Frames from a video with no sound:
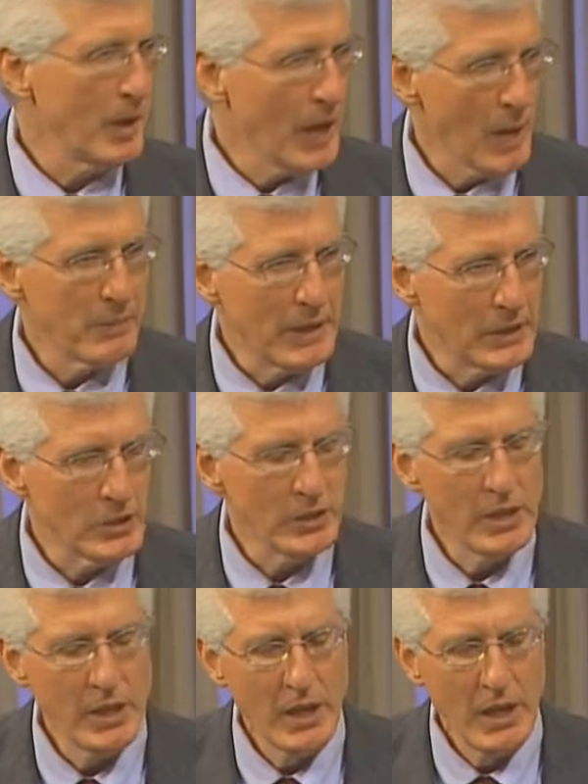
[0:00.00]
maybe a
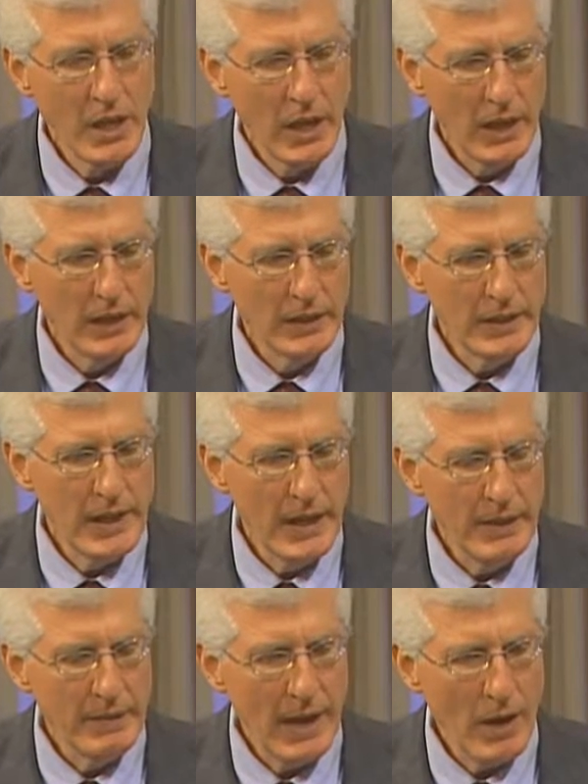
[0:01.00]
combination,
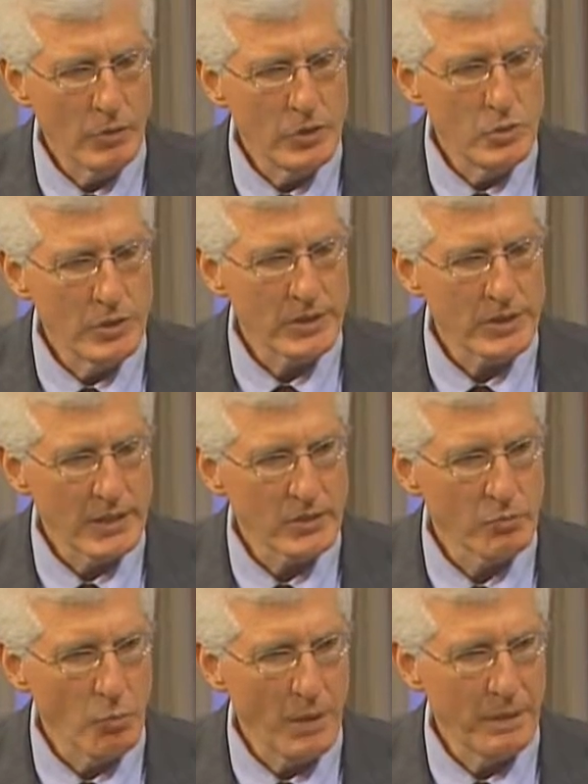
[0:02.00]
and then how would you
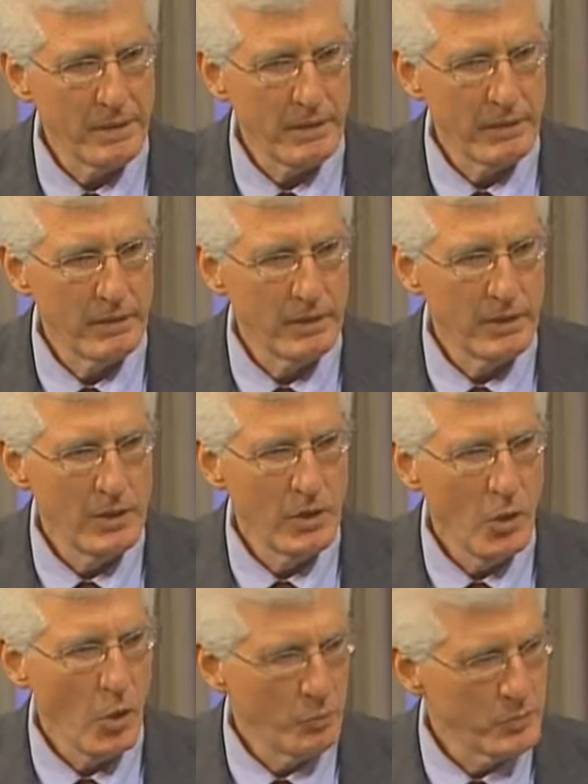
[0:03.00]
assess what their
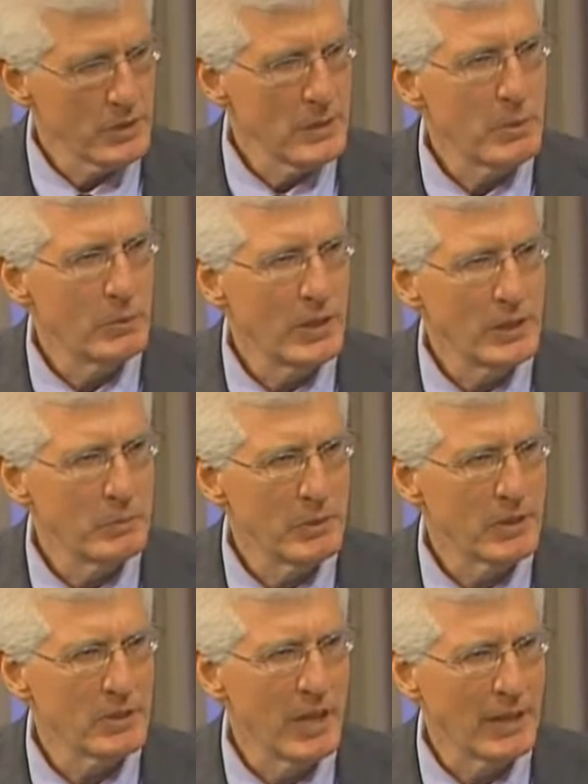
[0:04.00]
home sleeping
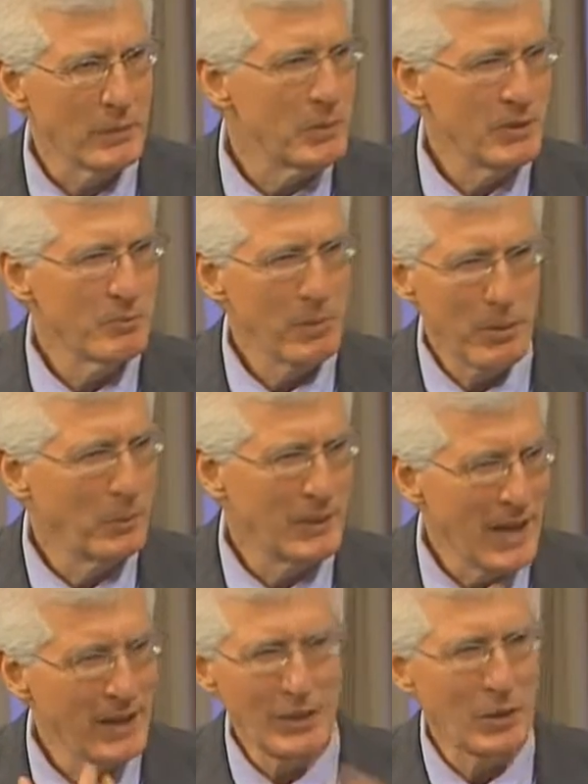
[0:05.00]
arrangement is like? I mean, you're
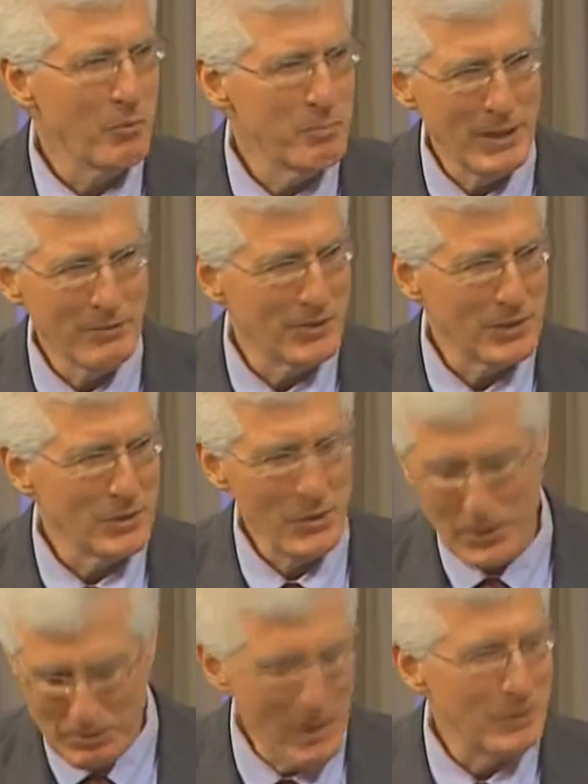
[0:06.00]
probably not going to go pay a visit
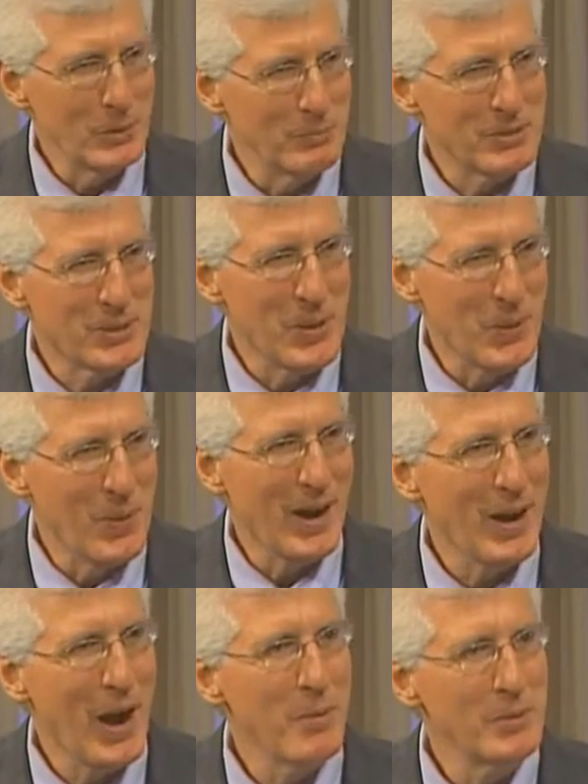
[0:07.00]
to their bedroom, so
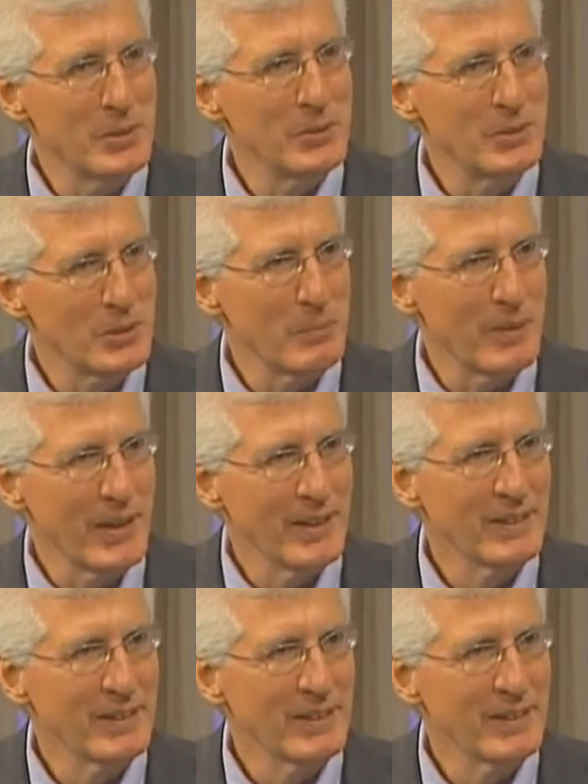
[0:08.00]
how would you determine